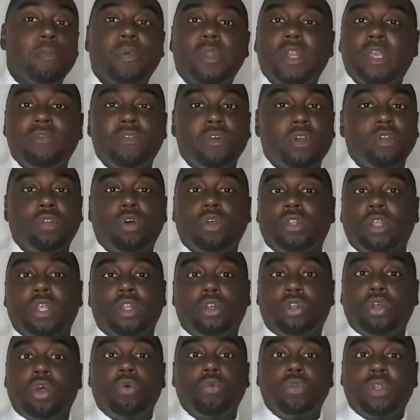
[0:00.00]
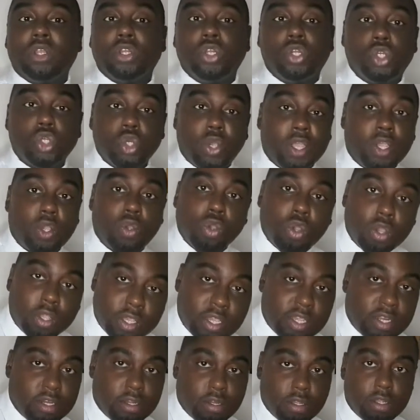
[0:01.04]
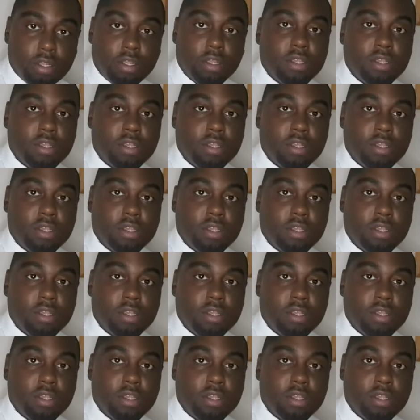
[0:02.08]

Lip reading: believe it or not, that don't enjoy cooking.